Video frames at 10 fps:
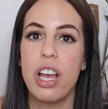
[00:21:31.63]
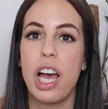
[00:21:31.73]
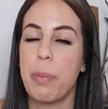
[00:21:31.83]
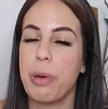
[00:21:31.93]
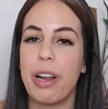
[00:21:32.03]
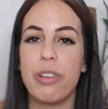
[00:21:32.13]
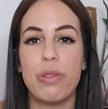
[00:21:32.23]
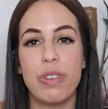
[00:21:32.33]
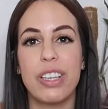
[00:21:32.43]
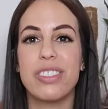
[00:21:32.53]
I put out new
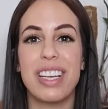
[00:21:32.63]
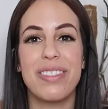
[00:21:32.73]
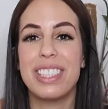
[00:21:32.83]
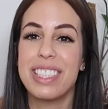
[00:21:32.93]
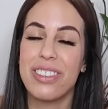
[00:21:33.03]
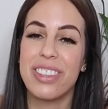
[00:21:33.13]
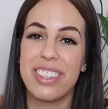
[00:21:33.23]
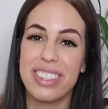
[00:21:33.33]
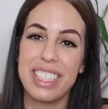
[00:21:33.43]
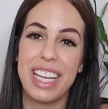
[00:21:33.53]
videos every single
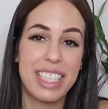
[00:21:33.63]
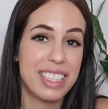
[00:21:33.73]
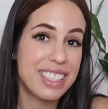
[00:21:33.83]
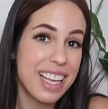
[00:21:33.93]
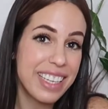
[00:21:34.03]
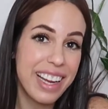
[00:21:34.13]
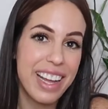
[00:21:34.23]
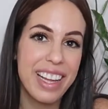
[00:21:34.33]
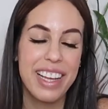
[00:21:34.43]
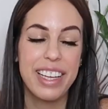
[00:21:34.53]
Thursday and
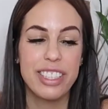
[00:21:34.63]
Sunday,